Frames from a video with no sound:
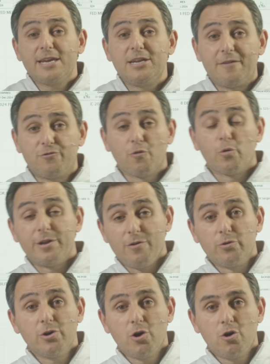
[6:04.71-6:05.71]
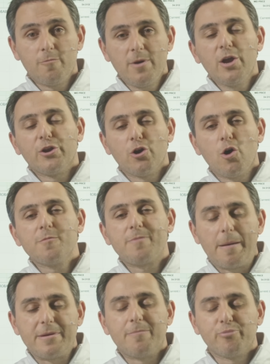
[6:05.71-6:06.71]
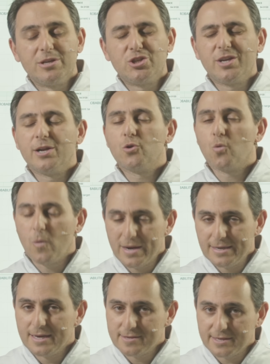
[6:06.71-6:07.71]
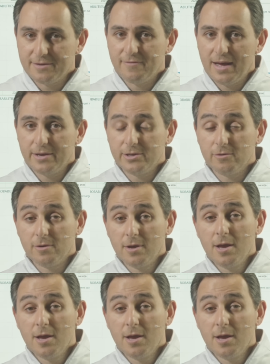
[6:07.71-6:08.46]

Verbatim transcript: enough to already own a home, your home's probably appreciated quite nicely in value.